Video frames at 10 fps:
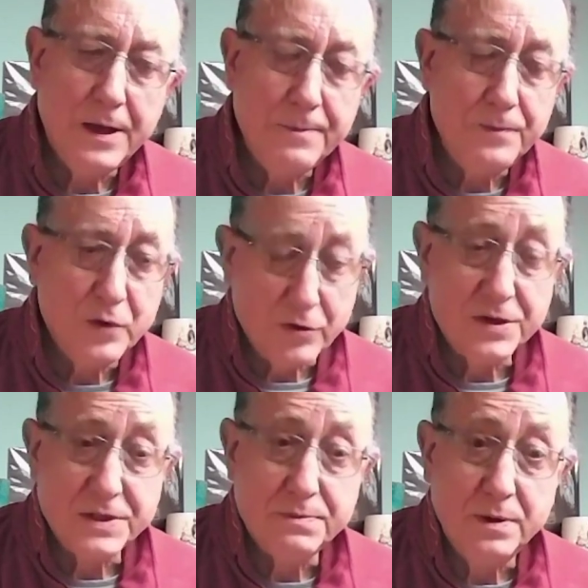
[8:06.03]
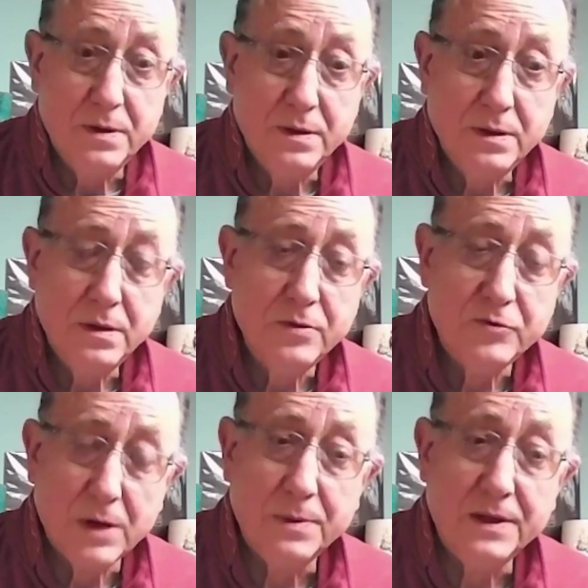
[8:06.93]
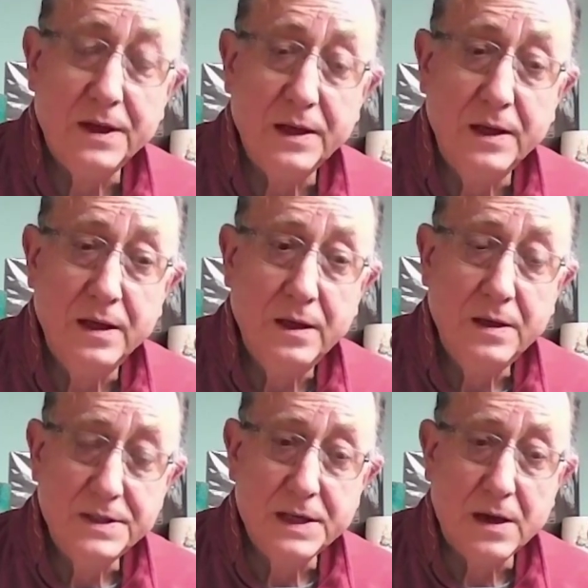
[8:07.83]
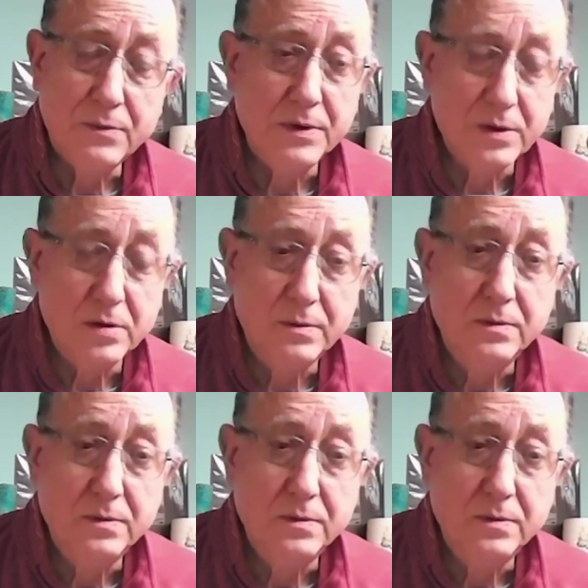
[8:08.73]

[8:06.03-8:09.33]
crisp, treble-y sound with a good